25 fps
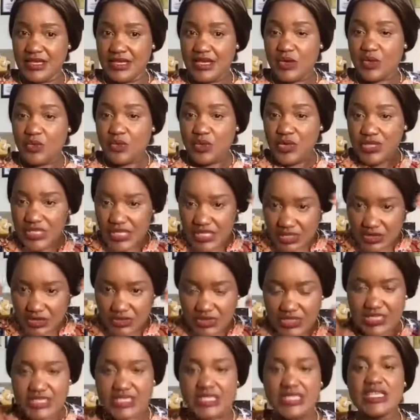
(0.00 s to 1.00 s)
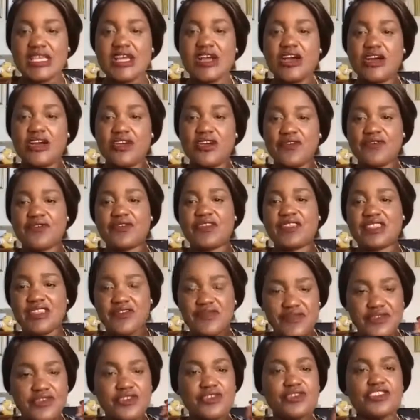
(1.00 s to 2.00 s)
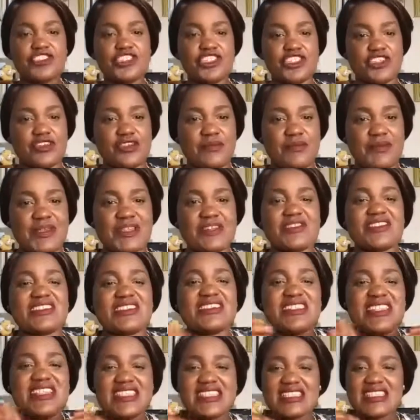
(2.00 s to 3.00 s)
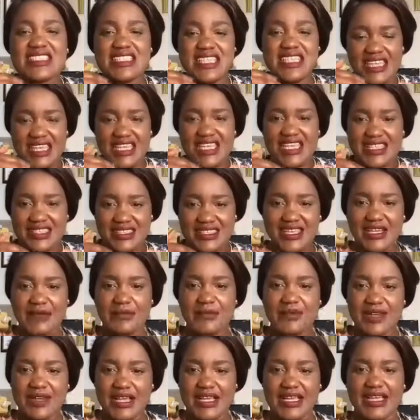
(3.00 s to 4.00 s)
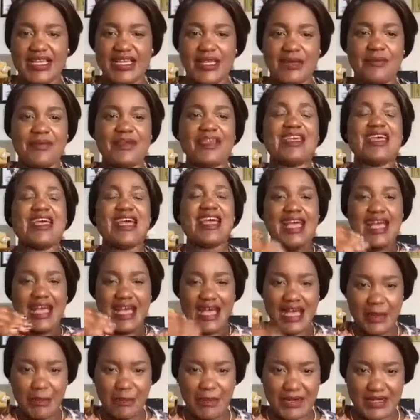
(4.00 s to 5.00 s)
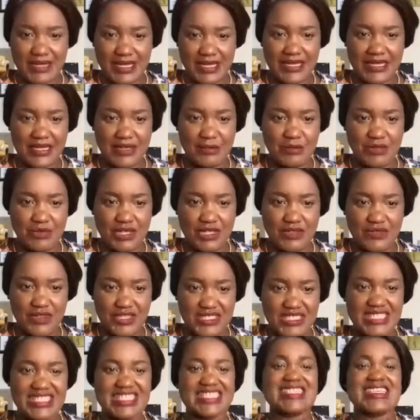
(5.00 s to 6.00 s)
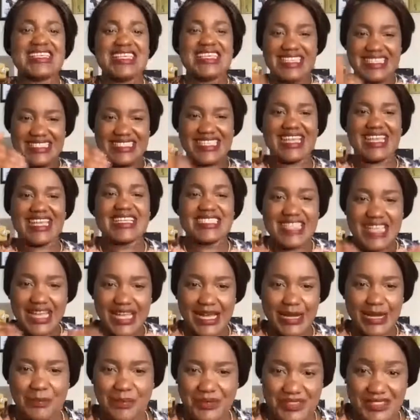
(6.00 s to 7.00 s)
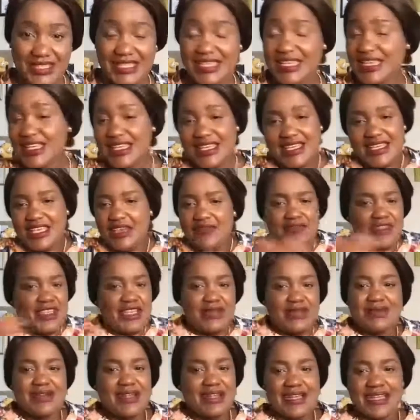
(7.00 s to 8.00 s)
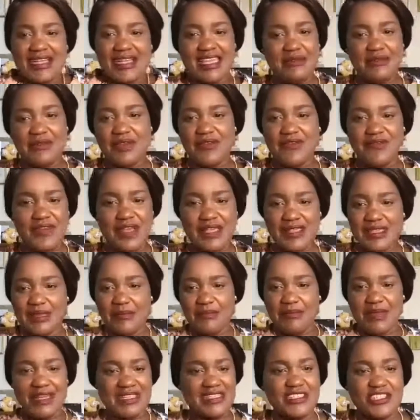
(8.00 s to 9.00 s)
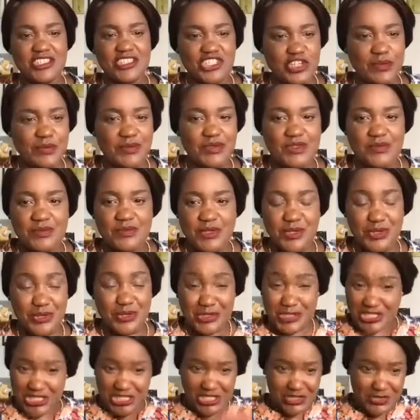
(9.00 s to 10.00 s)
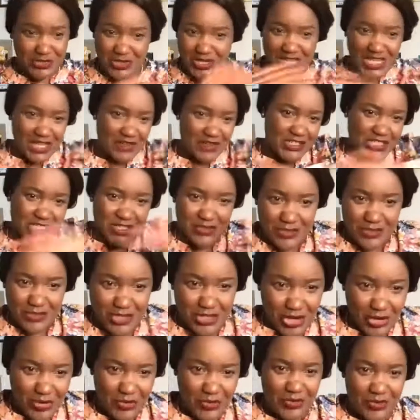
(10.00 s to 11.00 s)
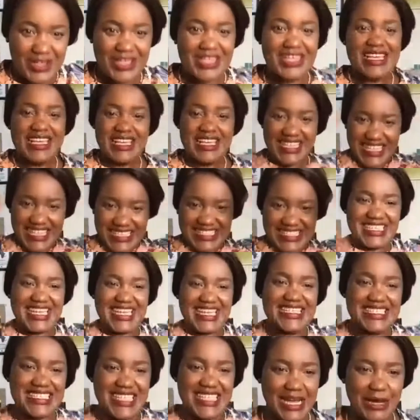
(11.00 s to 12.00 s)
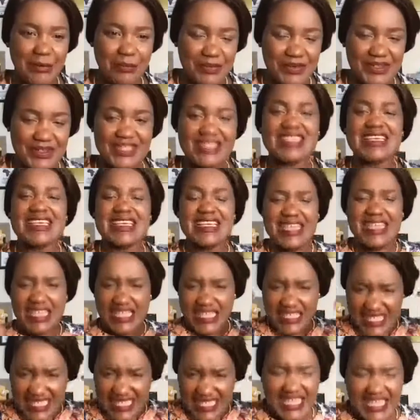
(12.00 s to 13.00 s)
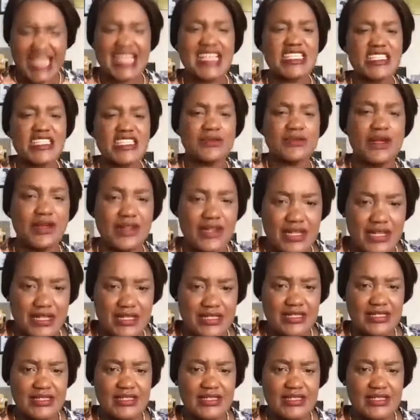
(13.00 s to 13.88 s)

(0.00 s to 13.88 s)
We need to see of the future, because this Debora Kayembe happened at Edinburgh University. It has happened. If Debora Kayembe find a better job tomorrow, she will leave, she will go. It has happened. The next one